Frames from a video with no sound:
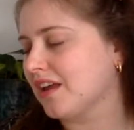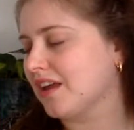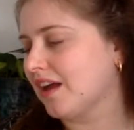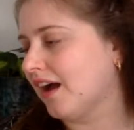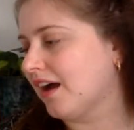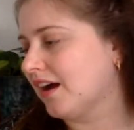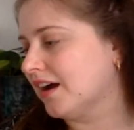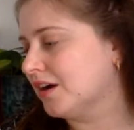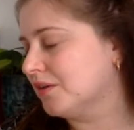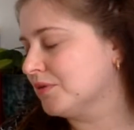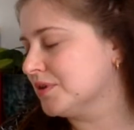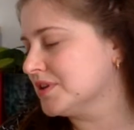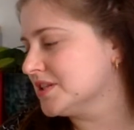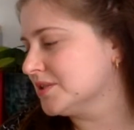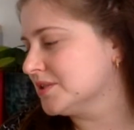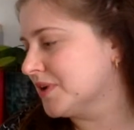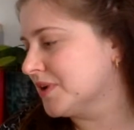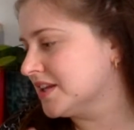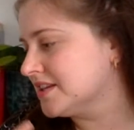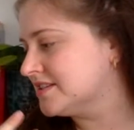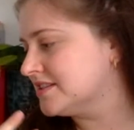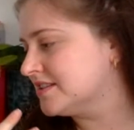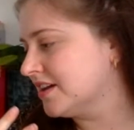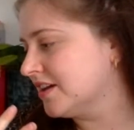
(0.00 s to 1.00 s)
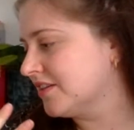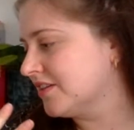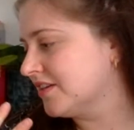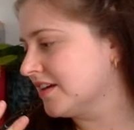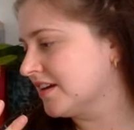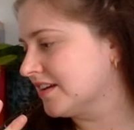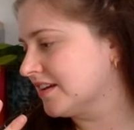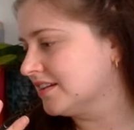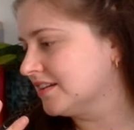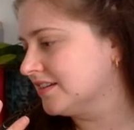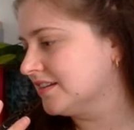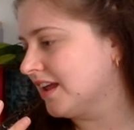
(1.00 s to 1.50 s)
what's the word, so
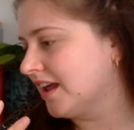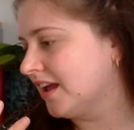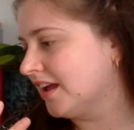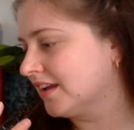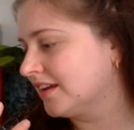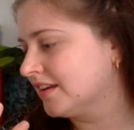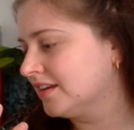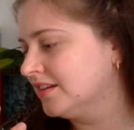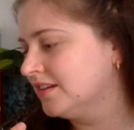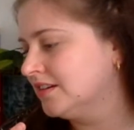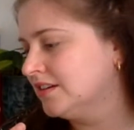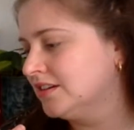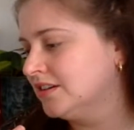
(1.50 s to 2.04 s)
that like